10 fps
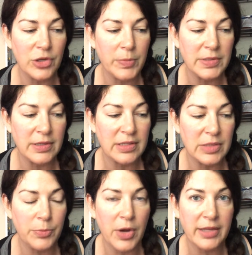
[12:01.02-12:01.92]
is
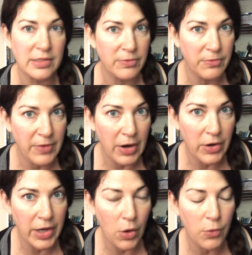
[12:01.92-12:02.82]
expressed
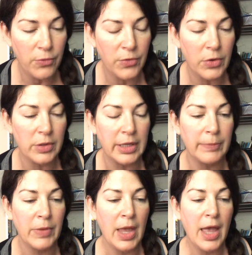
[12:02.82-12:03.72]
very overtly.
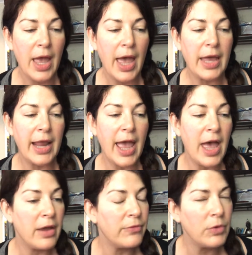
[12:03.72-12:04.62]
And
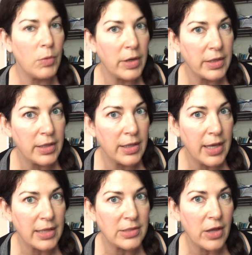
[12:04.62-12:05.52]
everyone
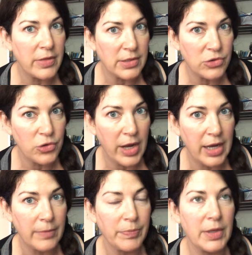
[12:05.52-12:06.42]
gets on this
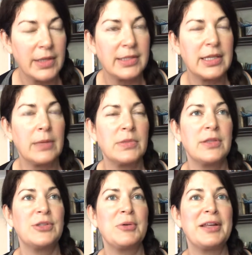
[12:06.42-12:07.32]
train, it seems, in
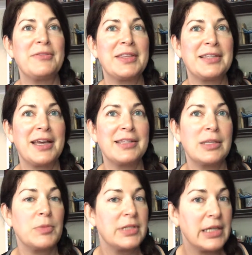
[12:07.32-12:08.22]
the 25th
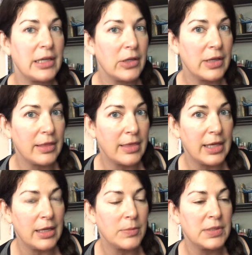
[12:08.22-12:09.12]
dynasty, particularly in
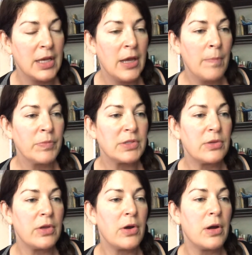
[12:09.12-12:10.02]
Thebes.
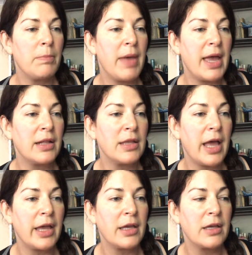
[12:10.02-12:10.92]
So there are men
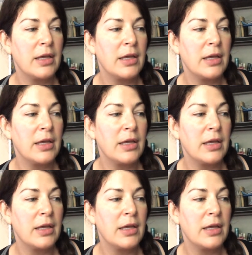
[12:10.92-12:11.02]
like,